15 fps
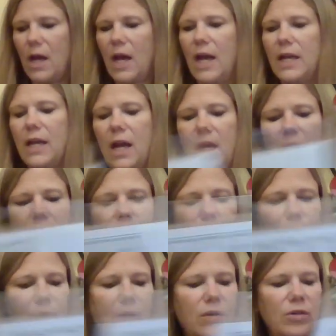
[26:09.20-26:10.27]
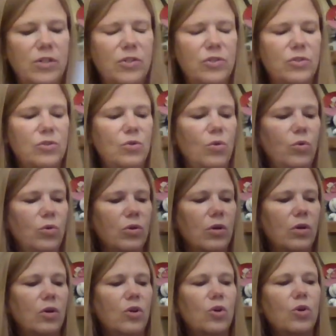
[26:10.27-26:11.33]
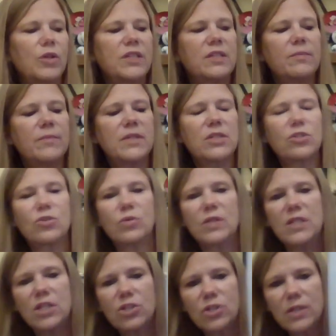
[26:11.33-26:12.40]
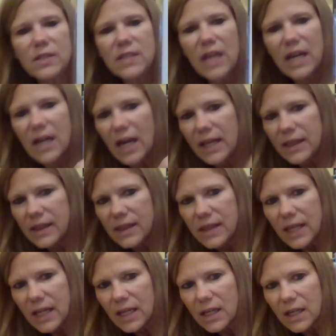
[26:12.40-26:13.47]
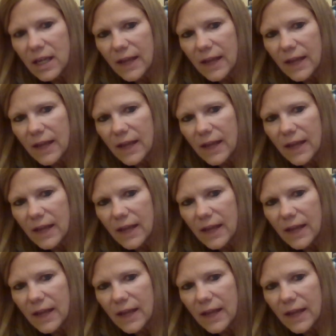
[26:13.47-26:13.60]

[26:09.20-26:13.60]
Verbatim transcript: I got a Prairie Schooler Christmas Traditions, and I think,